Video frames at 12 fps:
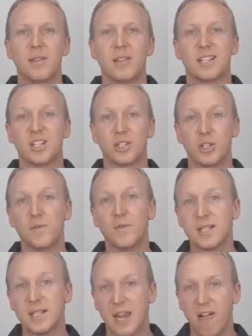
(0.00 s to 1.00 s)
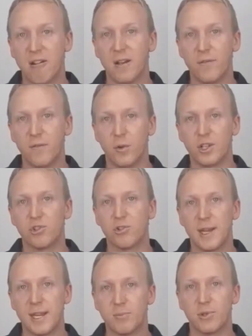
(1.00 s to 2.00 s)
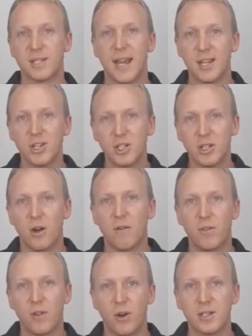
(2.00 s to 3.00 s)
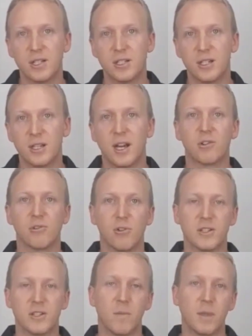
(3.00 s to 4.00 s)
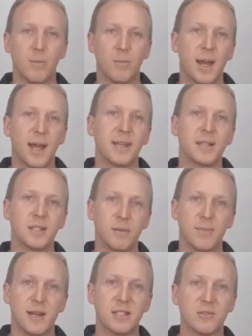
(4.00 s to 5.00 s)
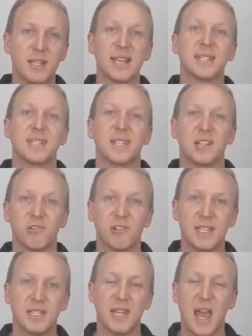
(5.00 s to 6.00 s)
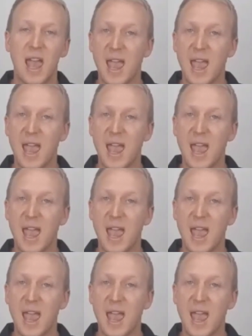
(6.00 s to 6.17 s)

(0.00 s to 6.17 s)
The surface area for the transportation of the oxygen across from the blood into the muscles has increased.